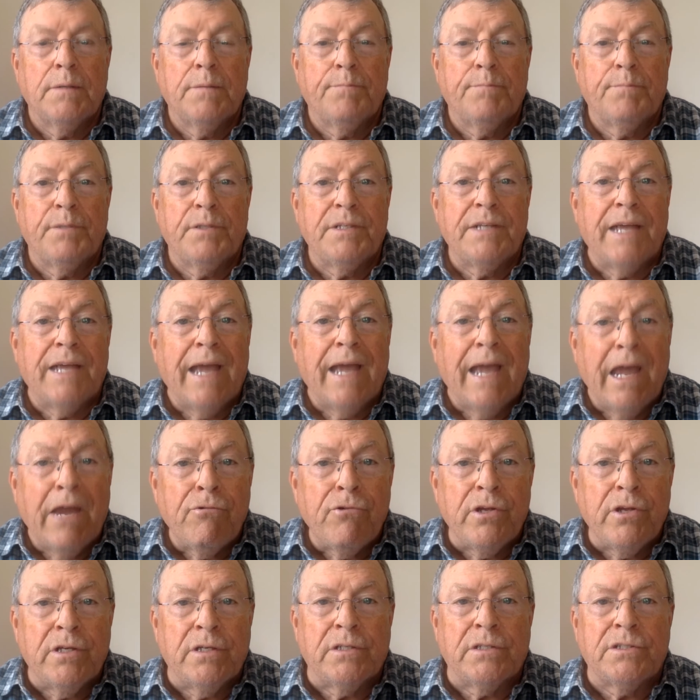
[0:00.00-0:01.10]
But
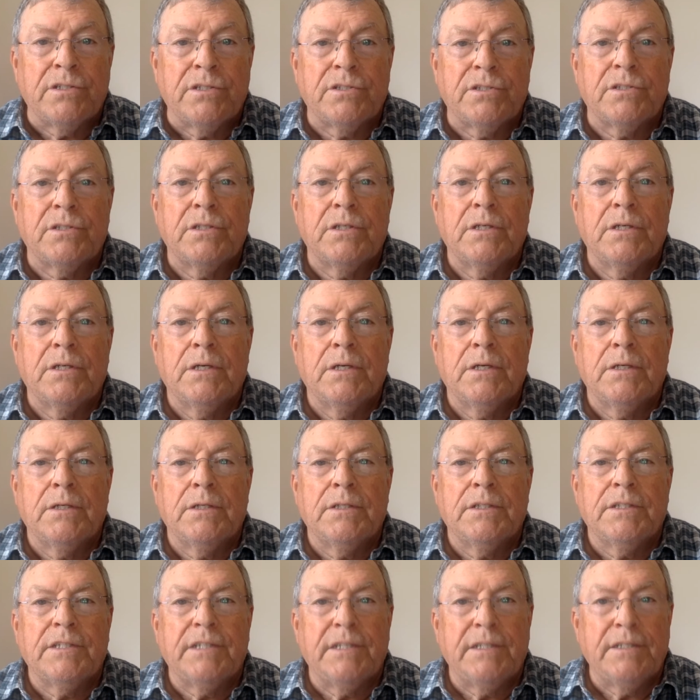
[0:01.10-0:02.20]
Arius
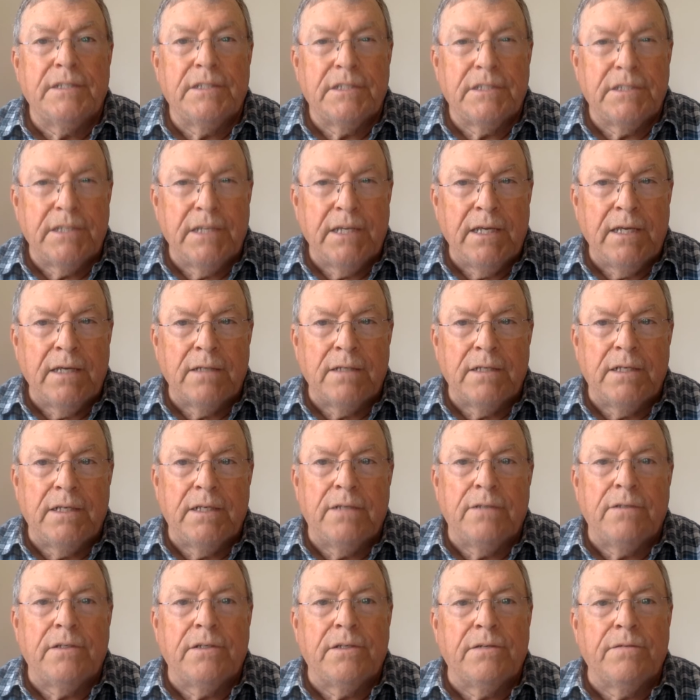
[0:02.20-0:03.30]
sincerely
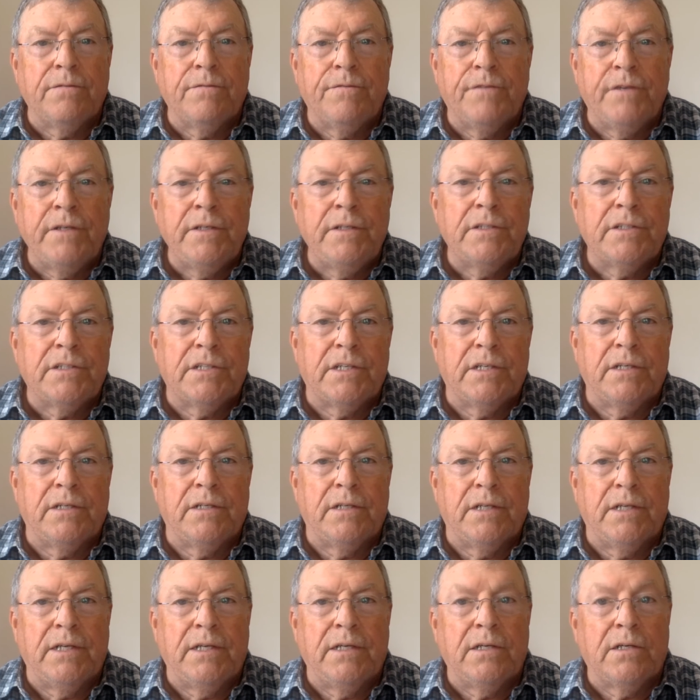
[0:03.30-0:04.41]
and
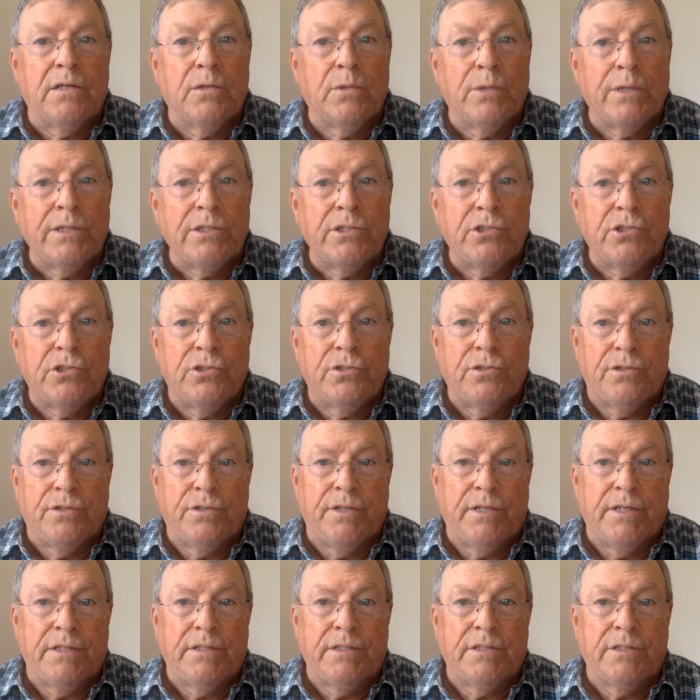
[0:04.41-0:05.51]
convincingly questioned
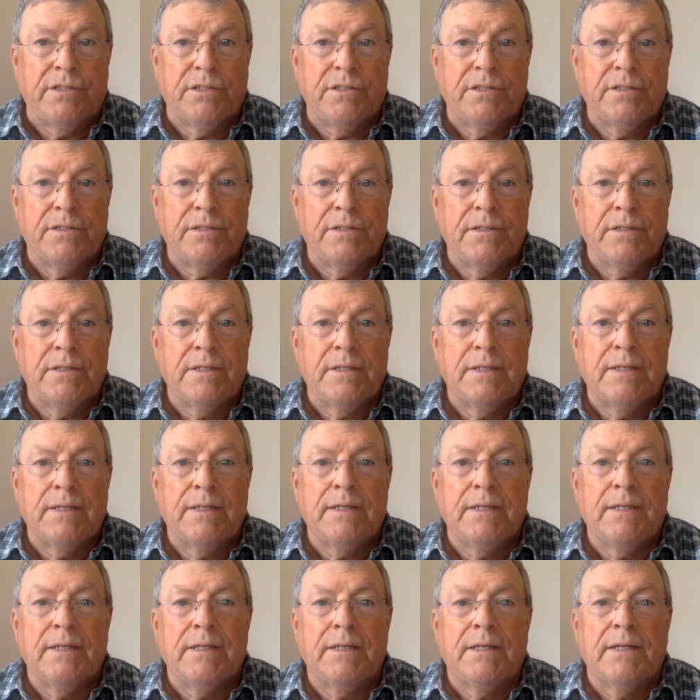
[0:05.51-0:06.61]
this.
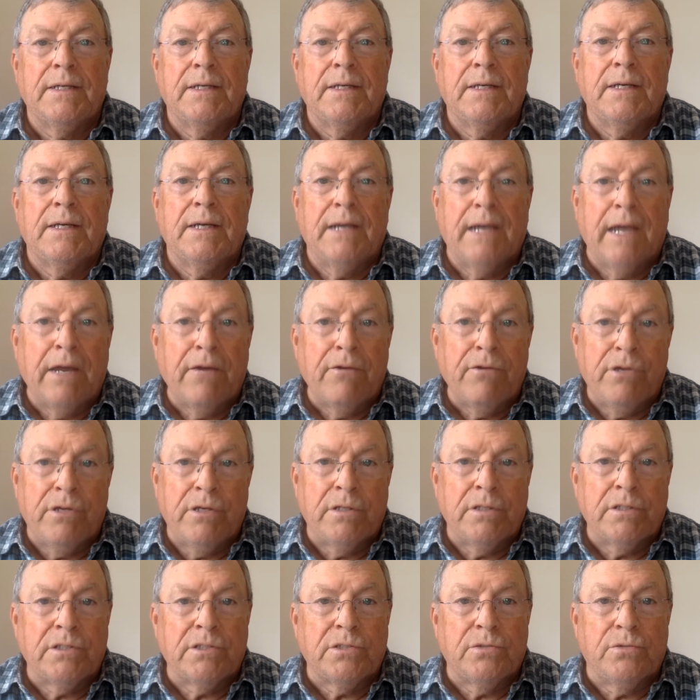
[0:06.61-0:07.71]

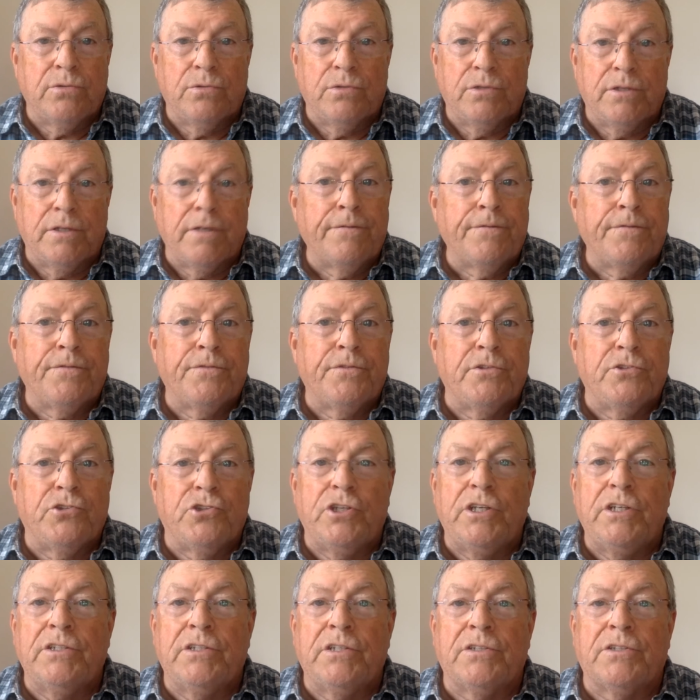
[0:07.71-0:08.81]
Arius, who loved the
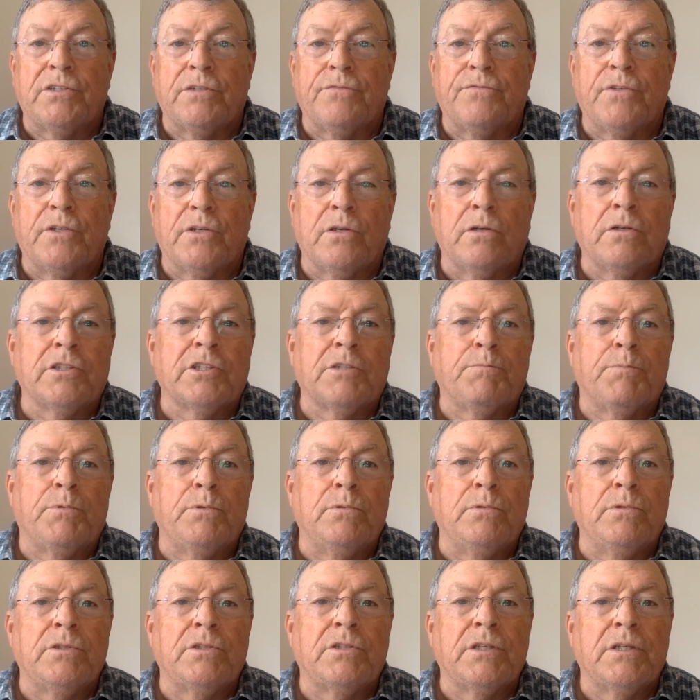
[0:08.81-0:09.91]
Jesus of the
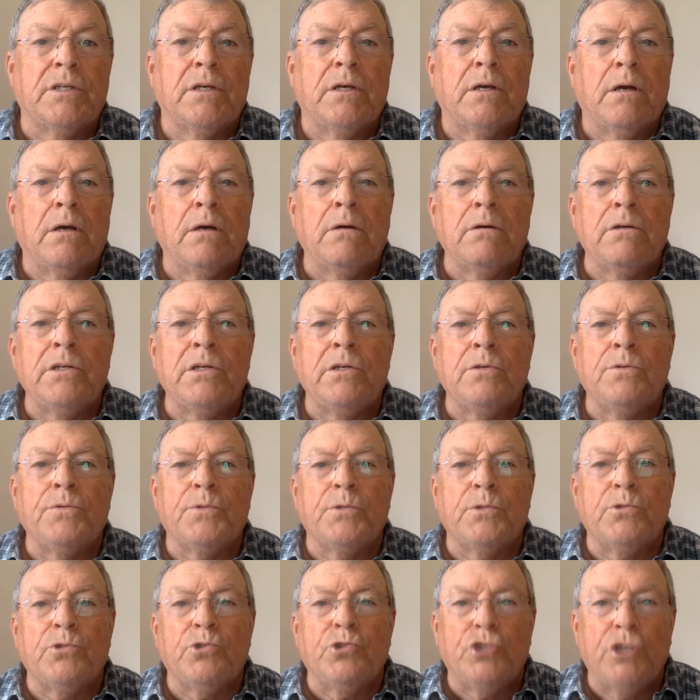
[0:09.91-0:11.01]
Gospels, argued
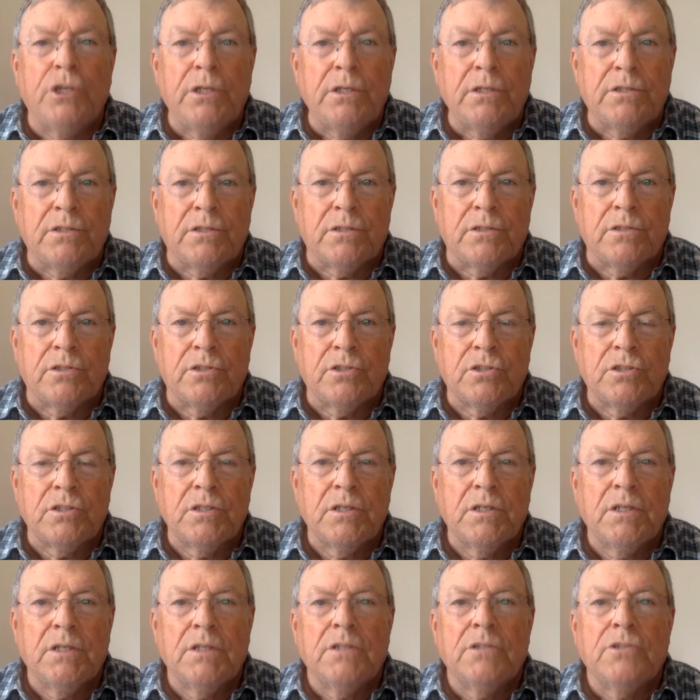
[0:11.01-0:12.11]
that Jesus
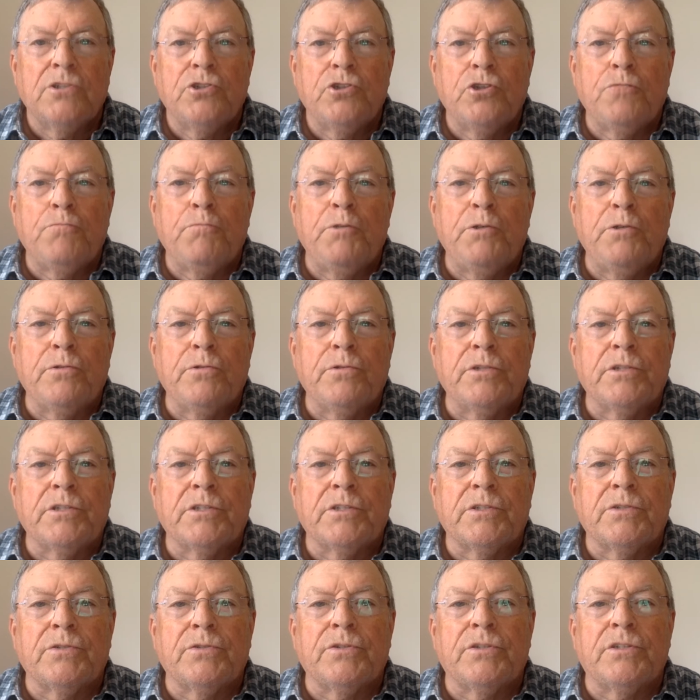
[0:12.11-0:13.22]
should be
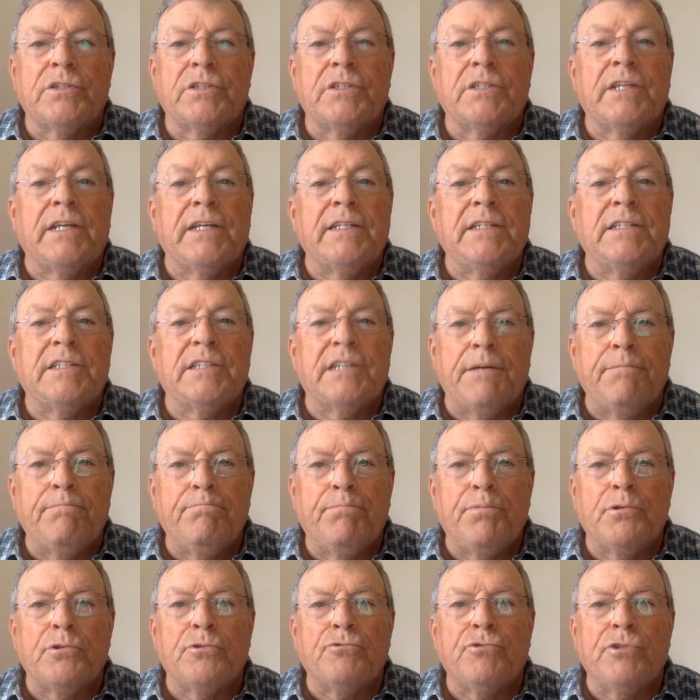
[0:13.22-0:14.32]
understood as an
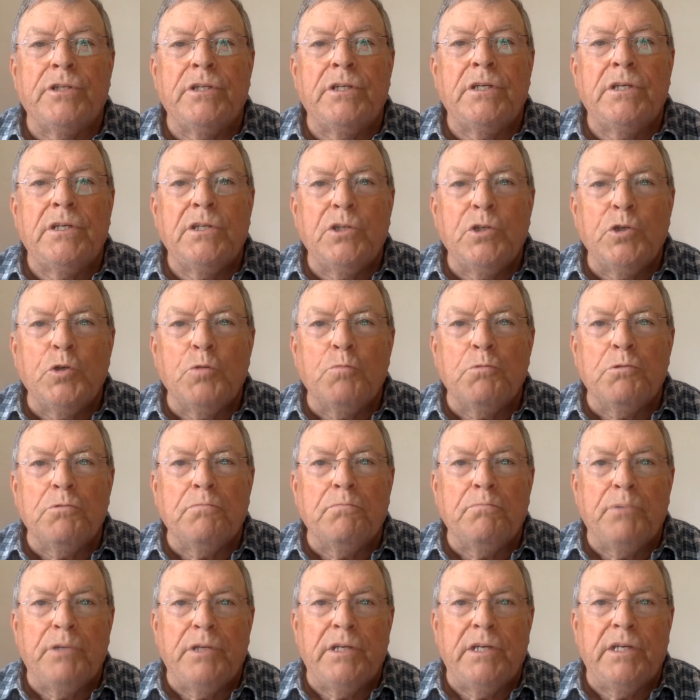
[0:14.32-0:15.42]
exemplary human
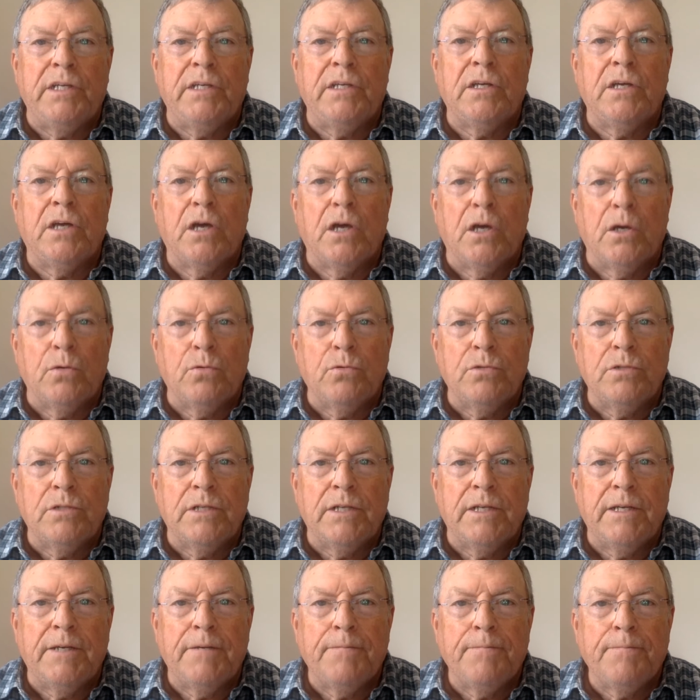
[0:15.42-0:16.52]
being
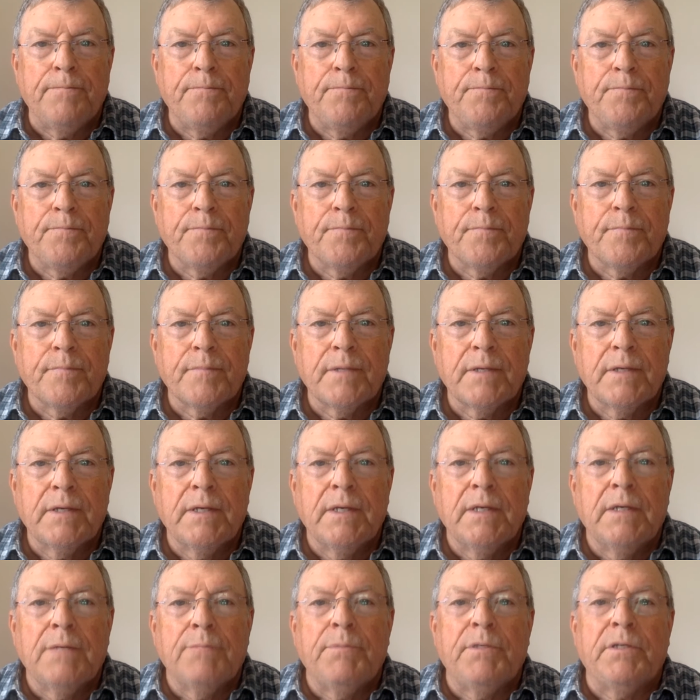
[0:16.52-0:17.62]
only,
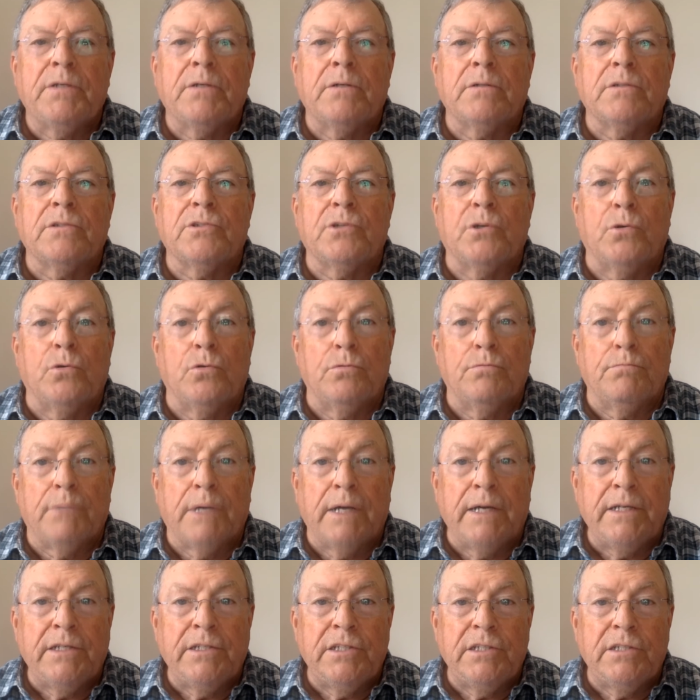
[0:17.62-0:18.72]
because
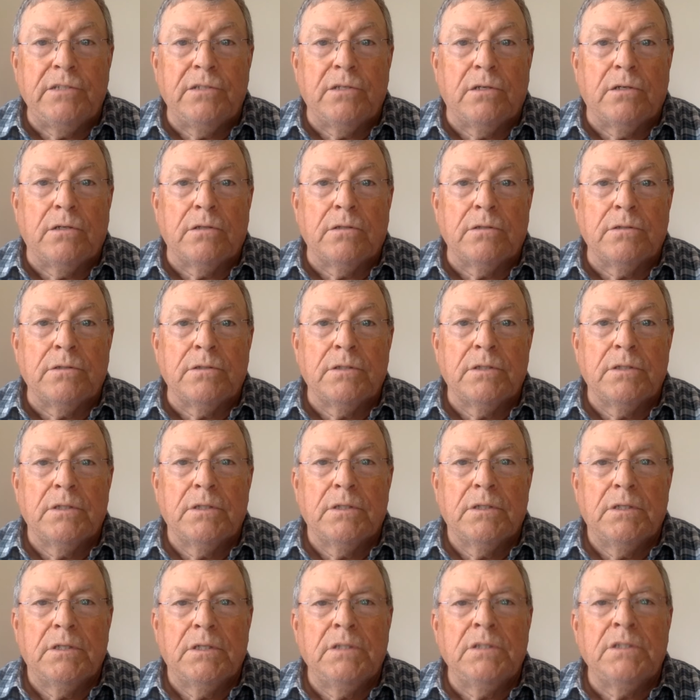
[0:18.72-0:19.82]
Almighty God
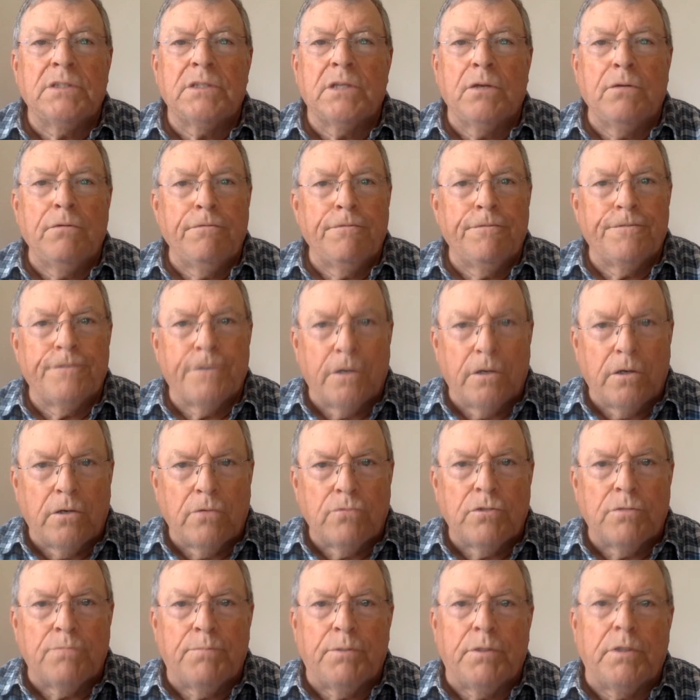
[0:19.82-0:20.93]
is so far
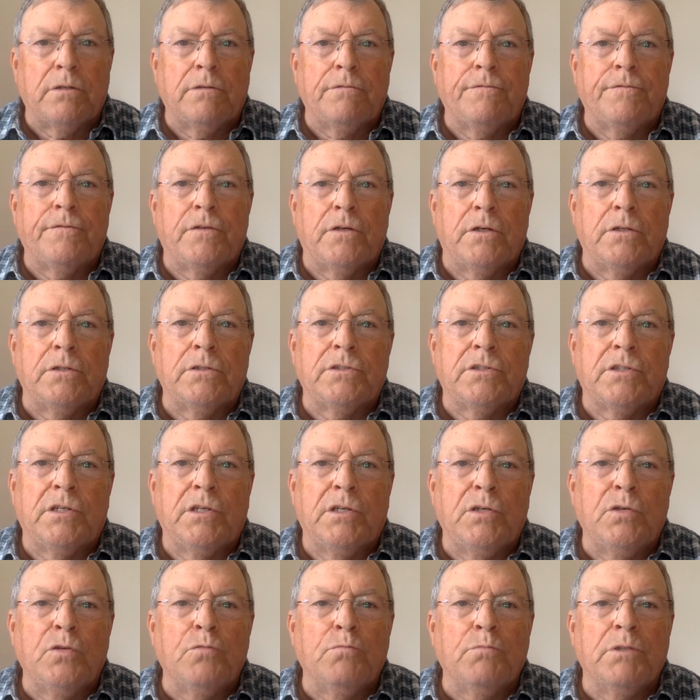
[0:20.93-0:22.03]
above us
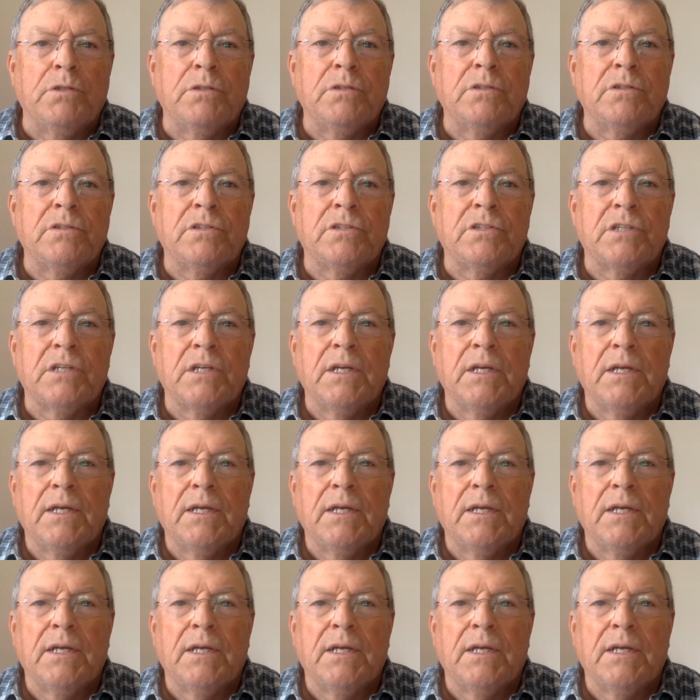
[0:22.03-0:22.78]
humans